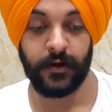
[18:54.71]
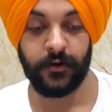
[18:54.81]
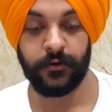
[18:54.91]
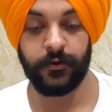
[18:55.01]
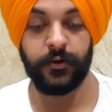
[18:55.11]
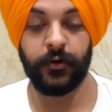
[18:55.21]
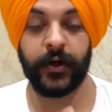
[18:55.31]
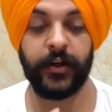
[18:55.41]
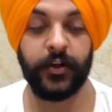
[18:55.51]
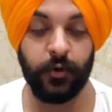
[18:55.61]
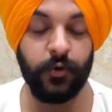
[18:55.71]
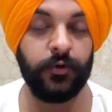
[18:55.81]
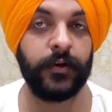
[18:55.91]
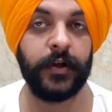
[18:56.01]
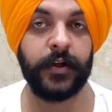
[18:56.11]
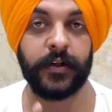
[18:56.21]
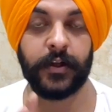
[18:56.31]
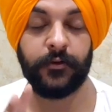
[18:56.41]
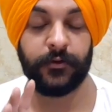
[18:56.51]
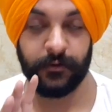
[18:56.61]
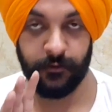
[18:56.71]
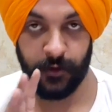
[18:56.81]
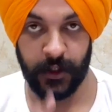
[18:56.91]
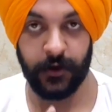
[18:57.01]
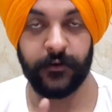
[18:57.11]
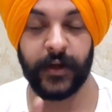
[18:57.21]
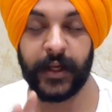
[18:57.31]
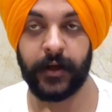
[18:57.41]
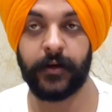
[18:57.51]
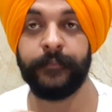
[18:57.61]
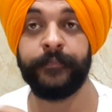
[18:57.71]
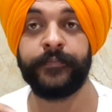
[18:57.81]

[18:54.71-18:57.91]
So you can use the words in a